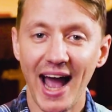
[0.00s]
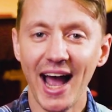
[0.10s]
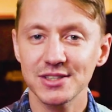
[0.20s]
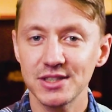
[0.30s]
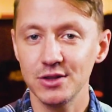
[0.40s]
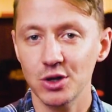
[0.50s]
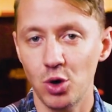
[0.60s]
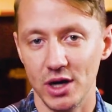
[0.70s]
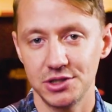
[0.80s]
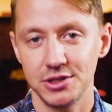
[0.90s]
asking the
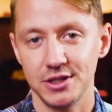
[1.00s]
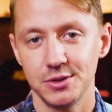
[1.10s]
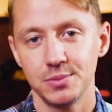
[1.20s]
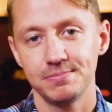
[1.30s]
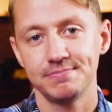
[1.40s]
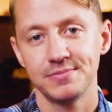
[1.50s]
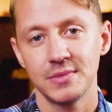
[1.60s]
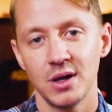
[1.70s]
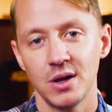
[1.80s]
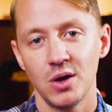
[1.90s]
question,
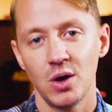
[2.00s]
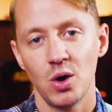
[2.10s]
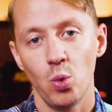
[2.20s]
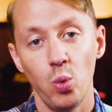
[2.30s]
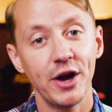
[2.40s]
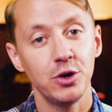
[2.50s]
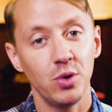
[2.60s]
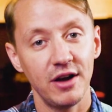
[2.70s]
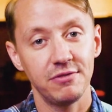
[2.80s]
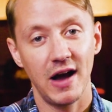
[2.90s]
where
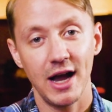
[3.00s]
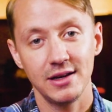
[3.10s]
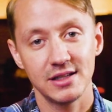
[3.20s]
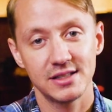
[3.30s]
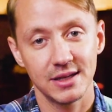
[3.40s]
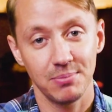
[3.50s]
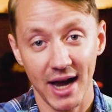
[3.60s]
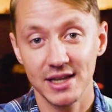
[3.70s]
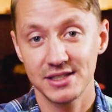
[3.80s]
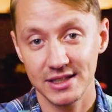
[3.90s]
do I find
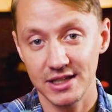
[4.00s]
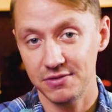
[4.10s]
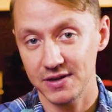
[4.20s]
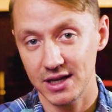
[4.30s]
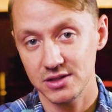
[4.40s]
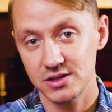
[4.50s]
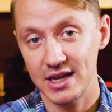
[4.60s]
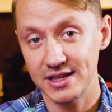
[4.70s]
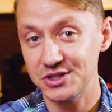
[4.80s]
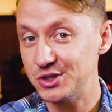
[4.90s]
my significance,
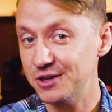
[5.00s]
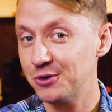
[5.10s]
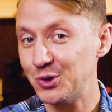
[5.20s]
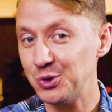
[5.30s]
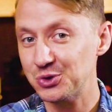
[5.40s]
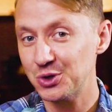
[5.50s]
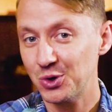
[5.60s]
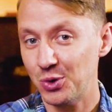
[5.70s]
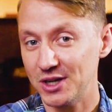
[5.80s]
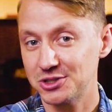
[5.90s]
is a difficult
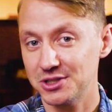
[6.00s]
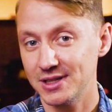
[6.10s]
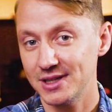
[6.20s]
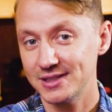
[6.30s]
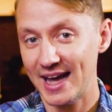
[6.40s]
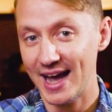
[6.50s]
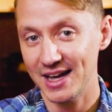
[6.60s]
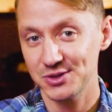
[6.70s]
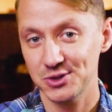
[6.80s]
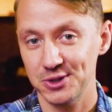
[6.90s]
question to
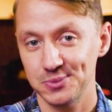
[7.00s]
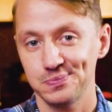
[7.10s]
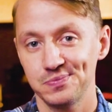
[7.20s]
ask.